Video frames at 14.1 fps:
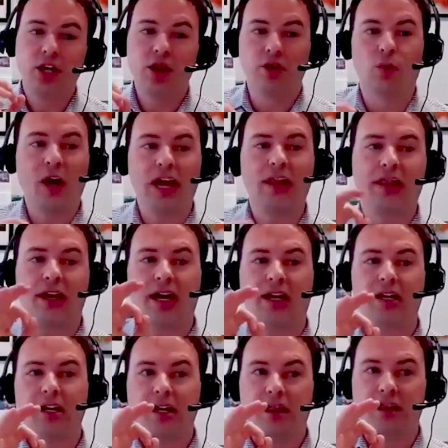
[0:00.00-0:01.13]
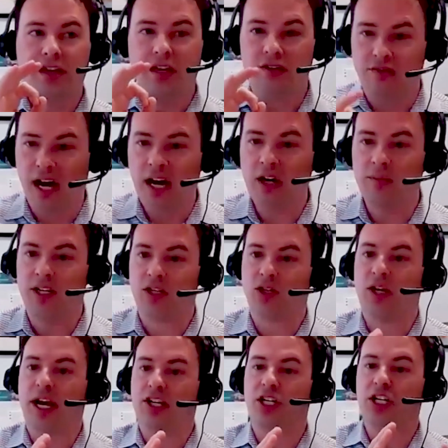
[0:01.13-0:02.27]
the way that the environment could
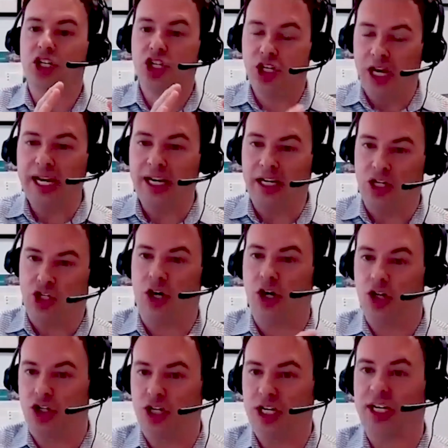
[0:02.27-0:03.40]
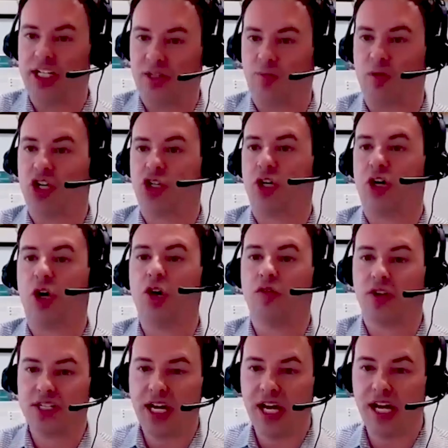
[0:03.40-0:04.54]
actually change our gene expression over
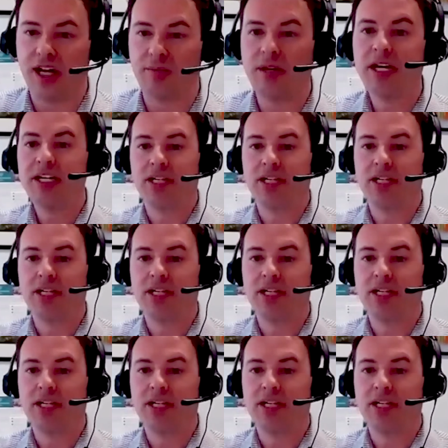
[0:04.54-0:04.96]
time,